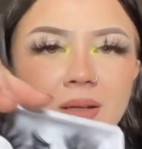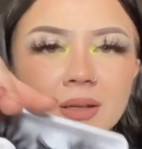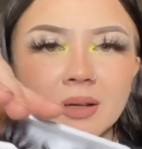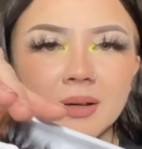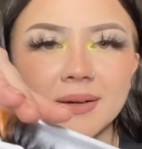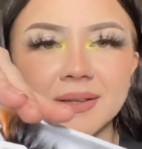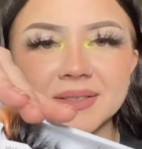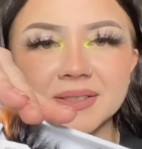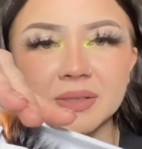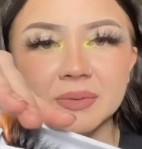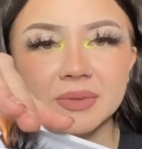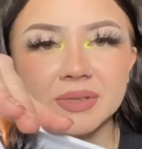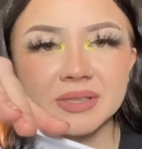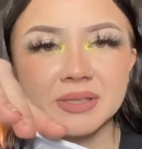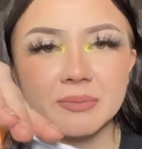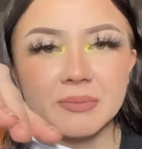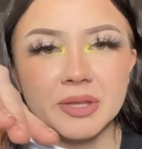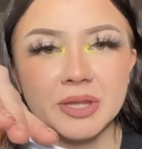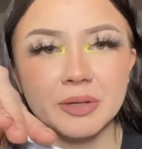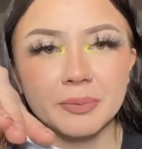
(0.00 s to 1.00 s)
Also, in
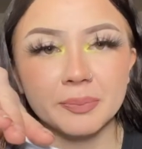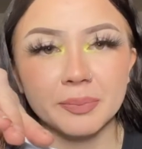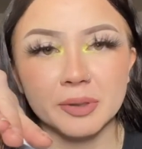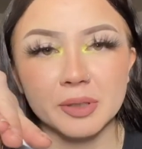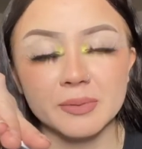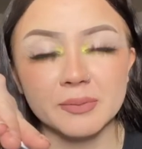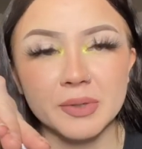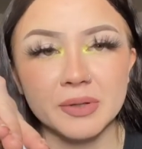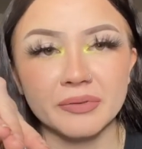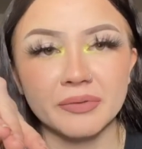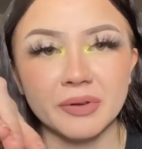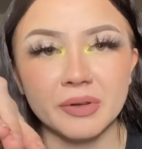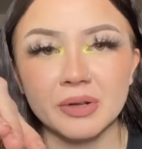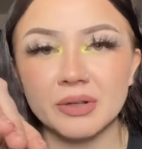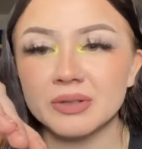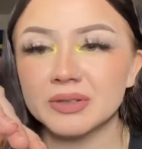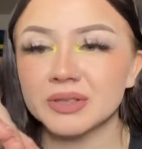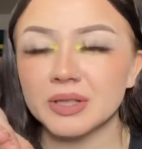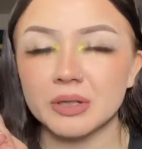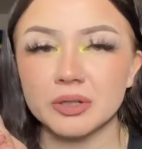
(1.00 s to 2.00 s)
some of their promo
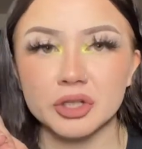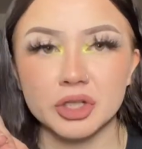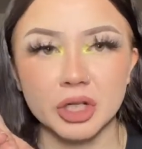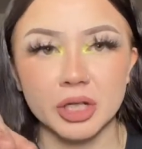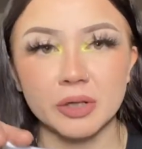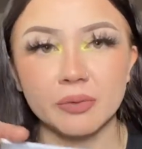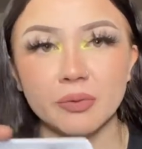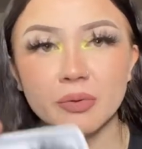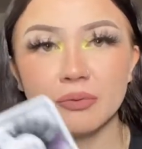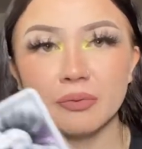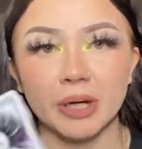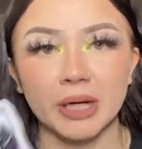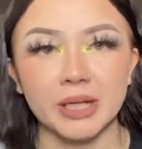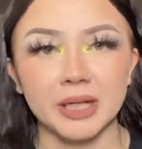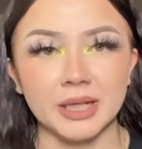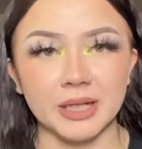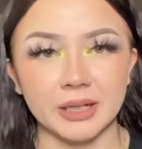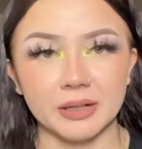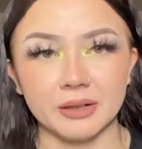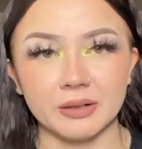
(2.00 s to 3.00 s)
photos, I'll show you one right
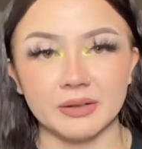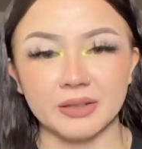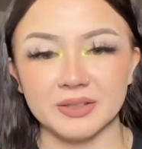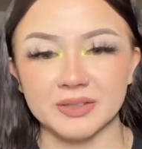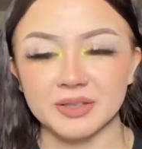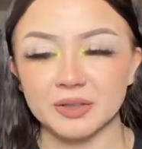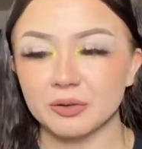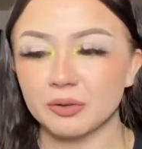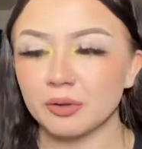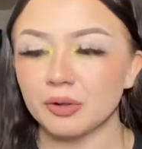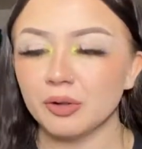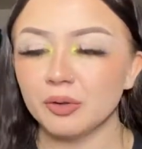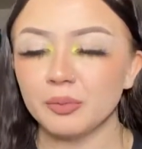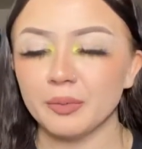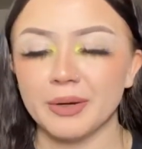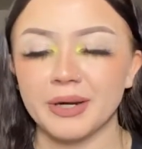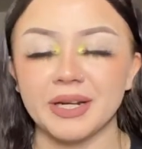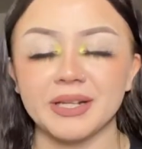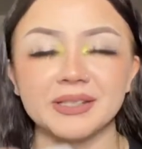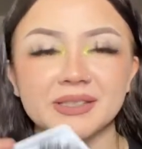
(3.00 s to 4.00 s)
here. There's a girl
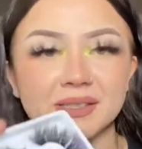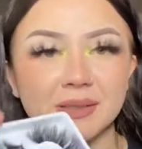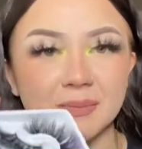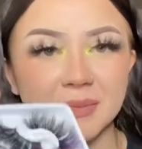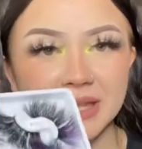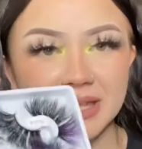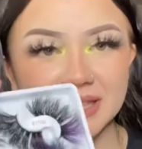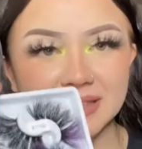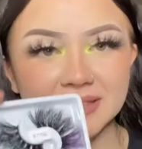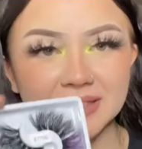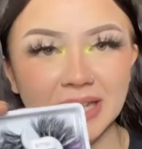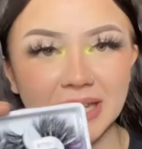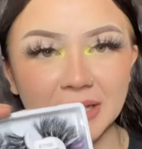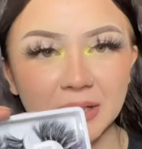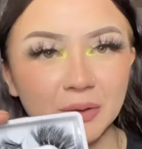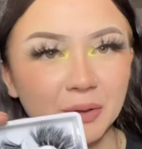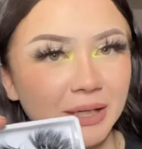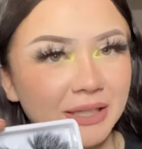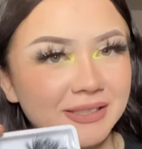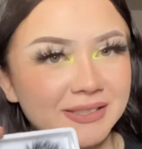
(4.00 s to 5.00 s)
wearing some of these like
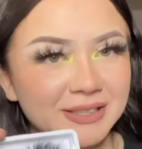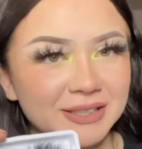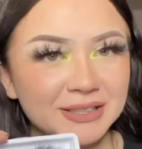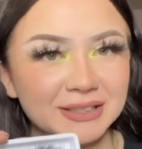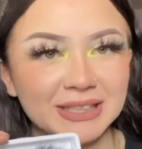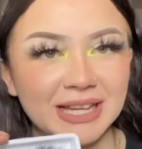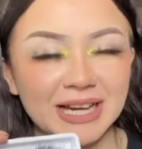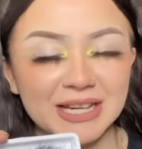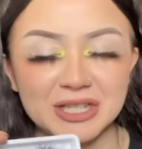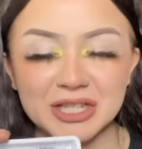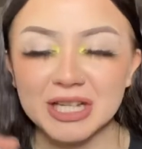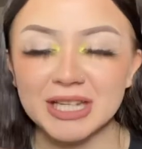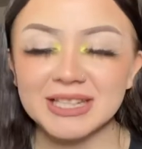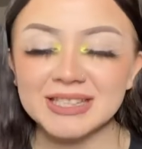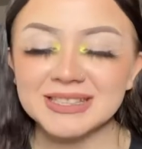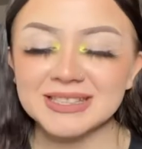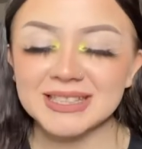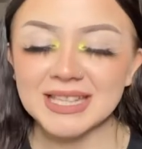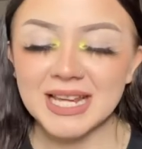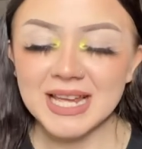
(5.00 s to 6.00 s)
crazier
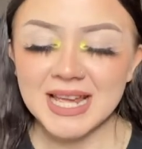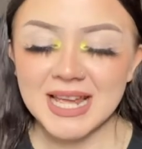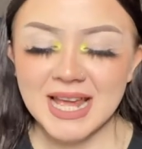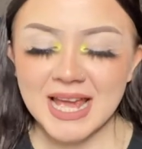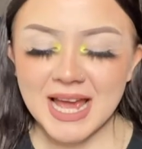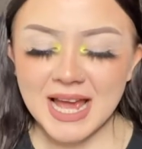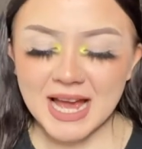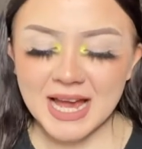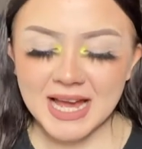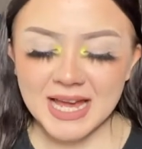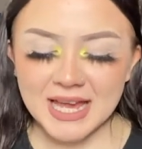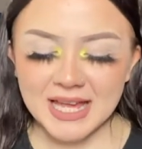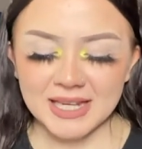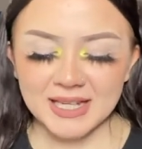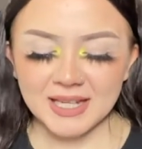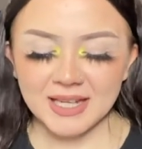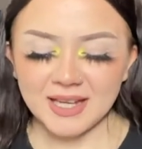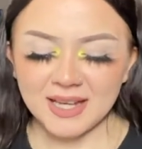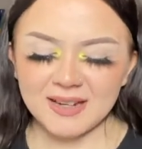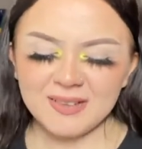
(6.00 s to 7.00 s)
lashes
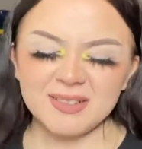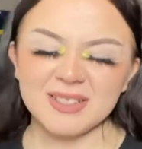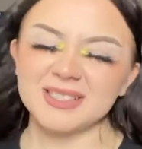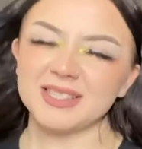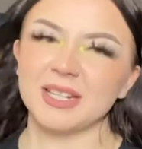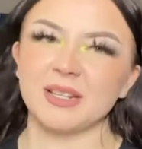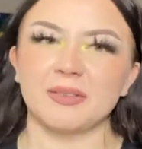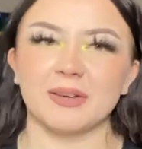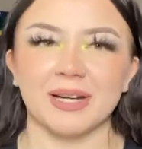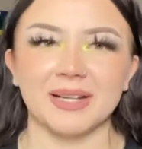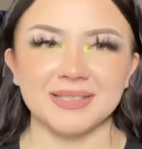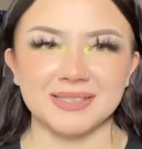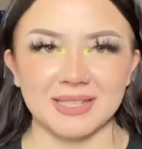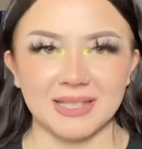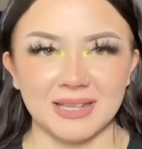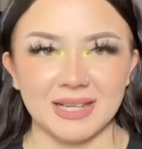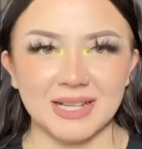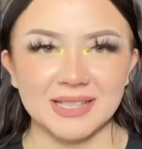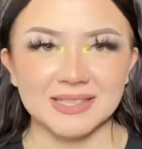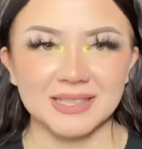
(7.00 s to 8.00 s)
and I don't want to say crazy,
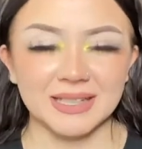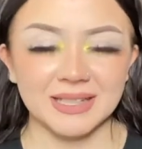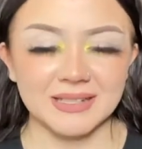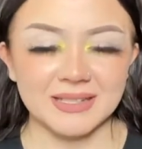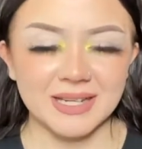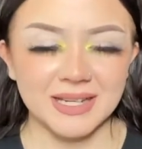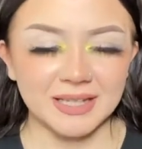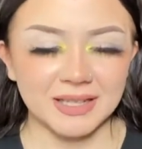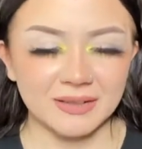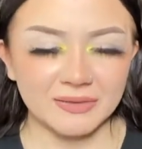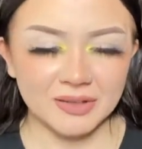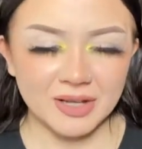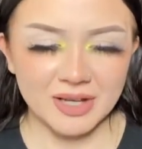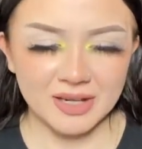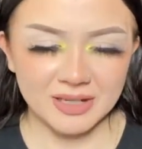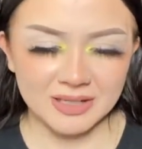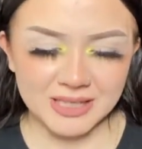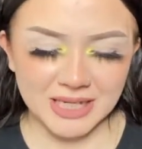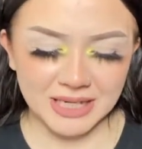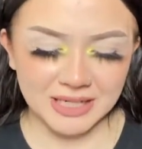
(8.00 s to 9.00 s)
that has like a negative
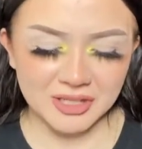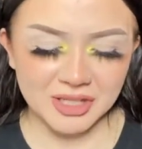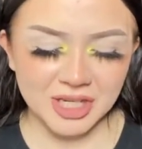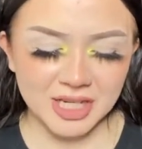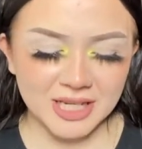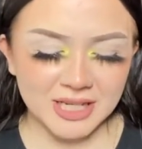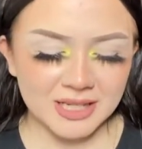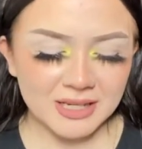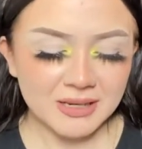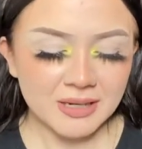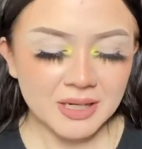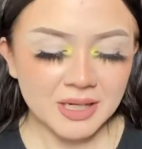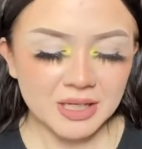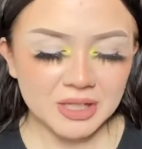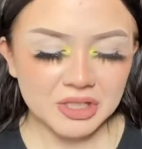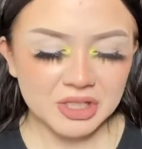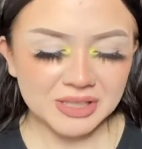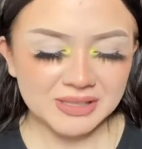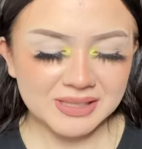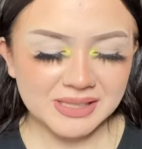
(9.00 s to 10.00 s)
connotation,
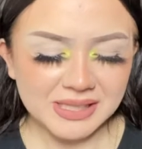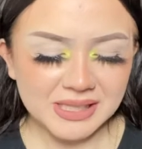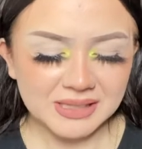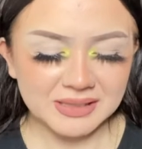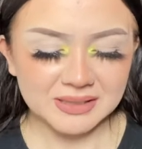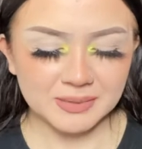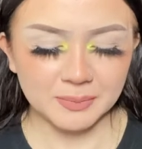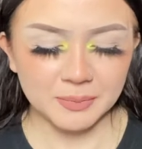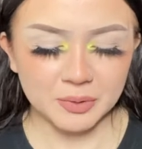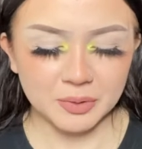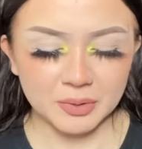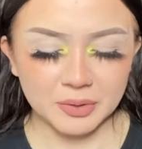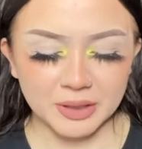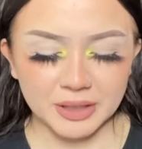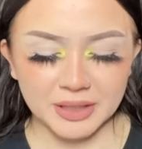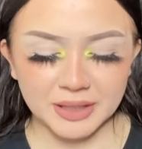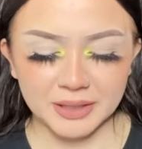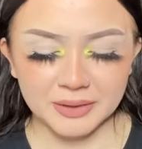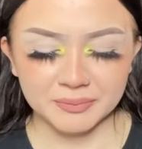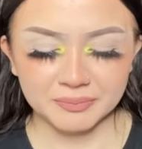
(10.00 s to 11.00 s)
just these
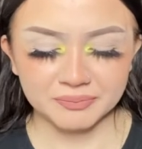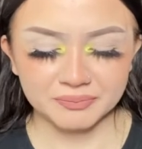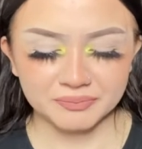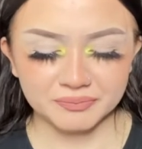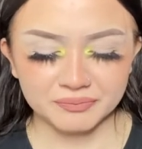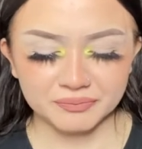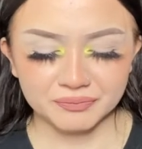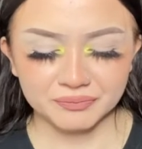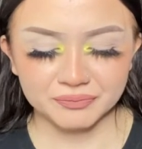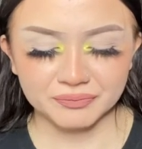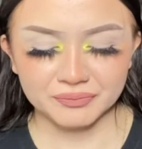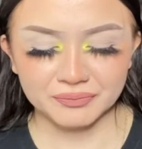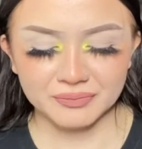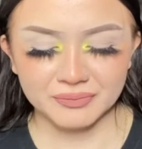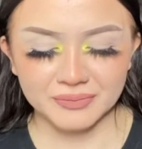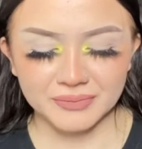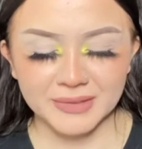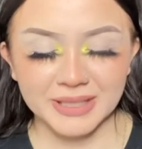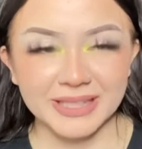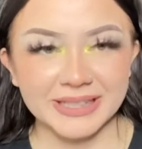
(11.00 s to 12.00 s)
more
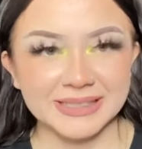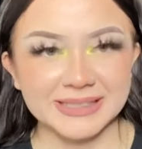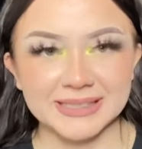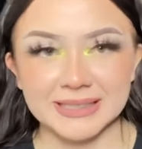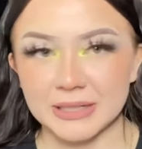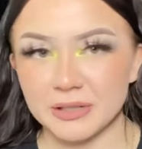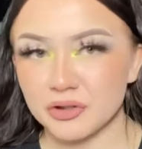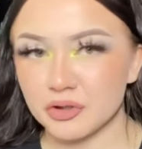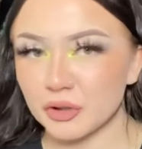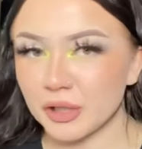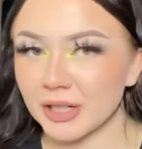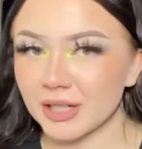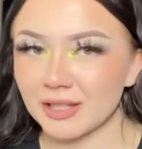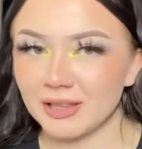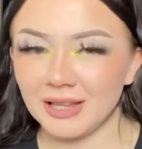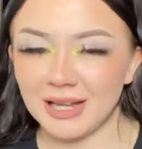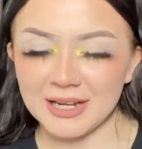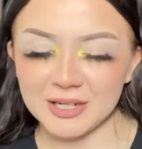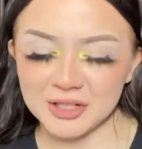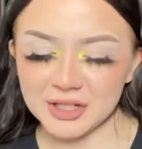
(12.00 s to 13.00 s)
eccentric
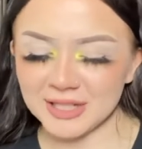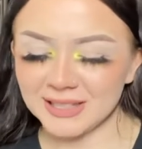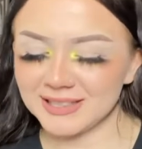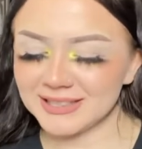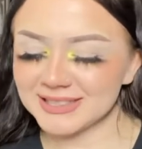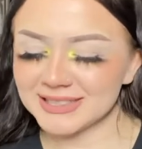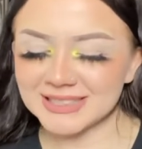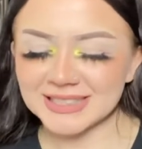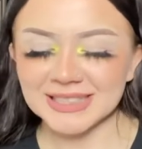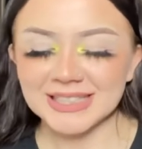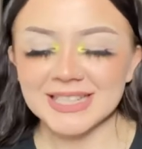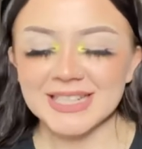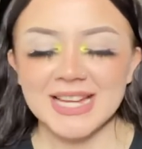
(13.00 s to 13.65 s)
lashes.